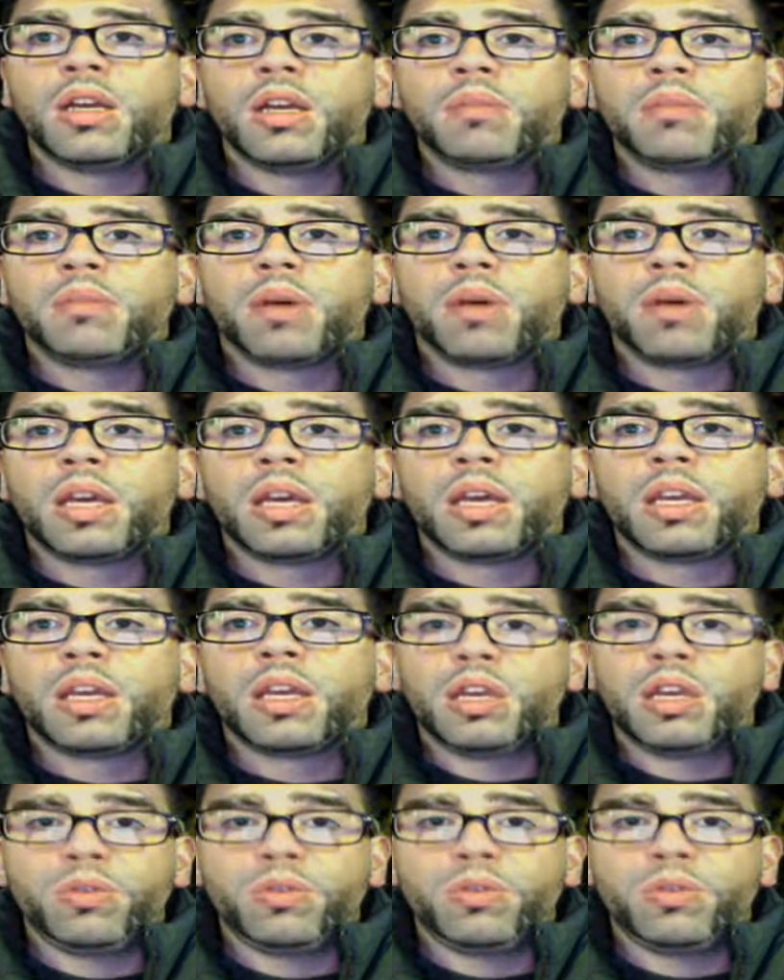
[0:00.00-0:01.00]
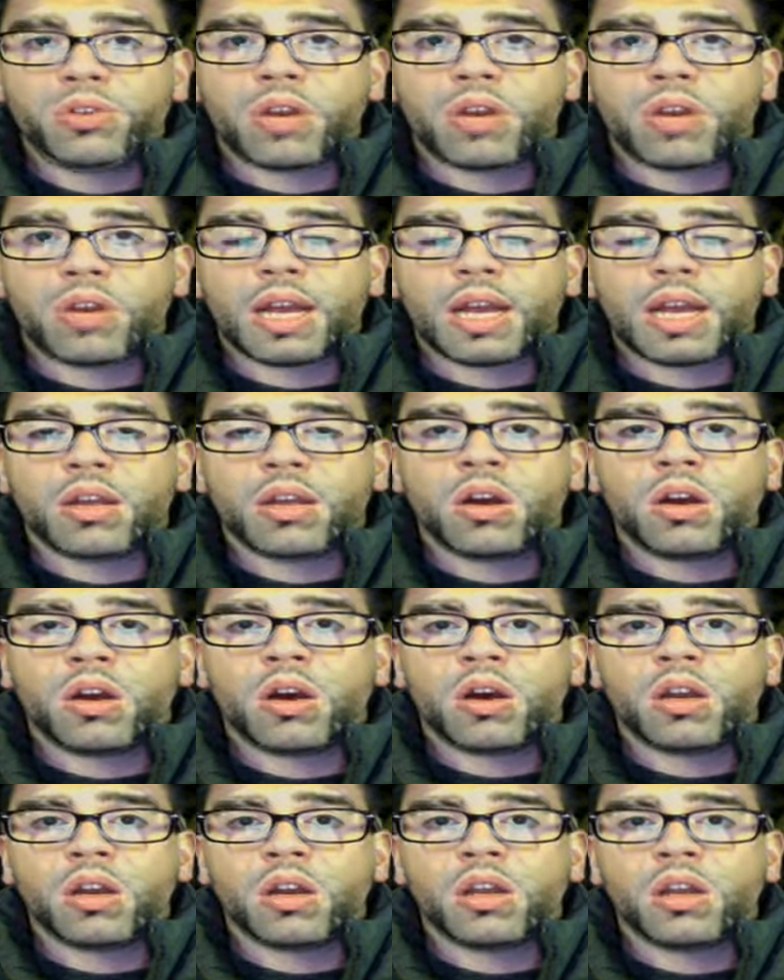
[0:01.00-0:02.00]
my cued track
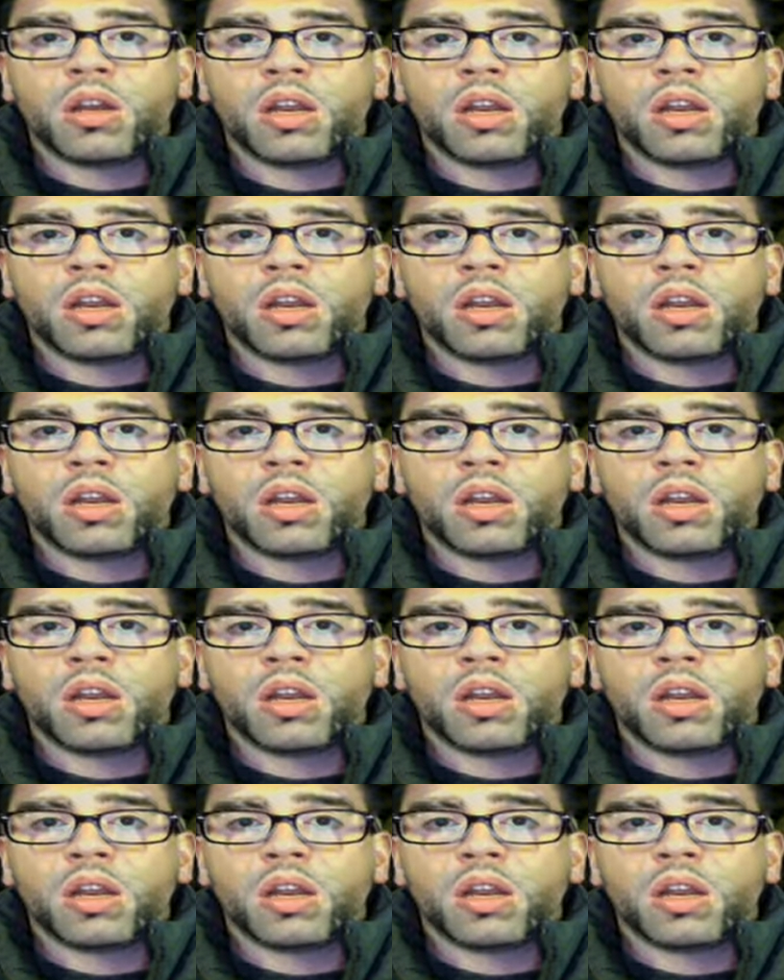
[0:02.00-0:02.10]
on